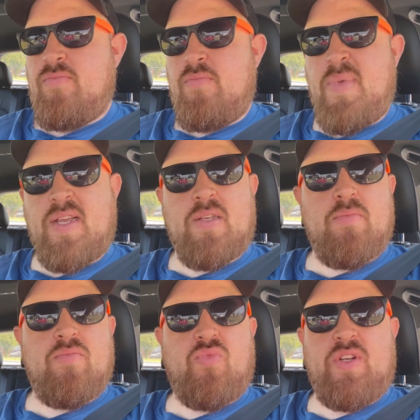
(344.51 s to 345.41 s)
make
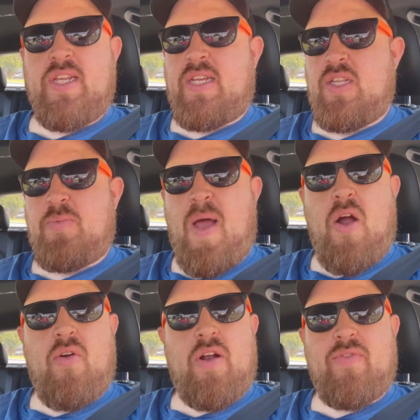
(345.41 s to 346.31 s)
some ridiculous
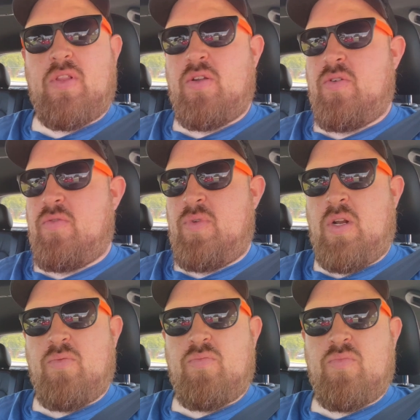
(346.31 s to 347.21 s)
power out of a little,
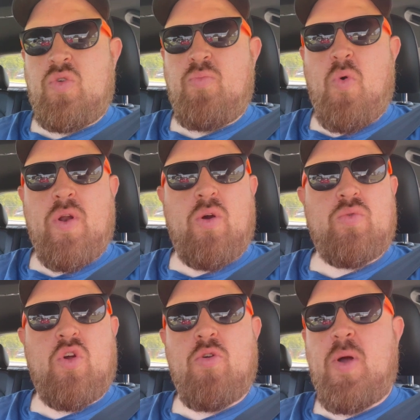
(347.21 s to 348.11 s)
2.0
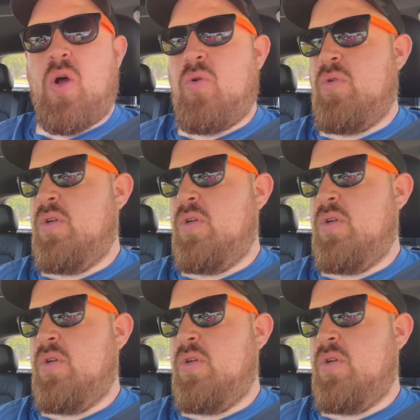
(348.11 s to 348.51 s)
turbo.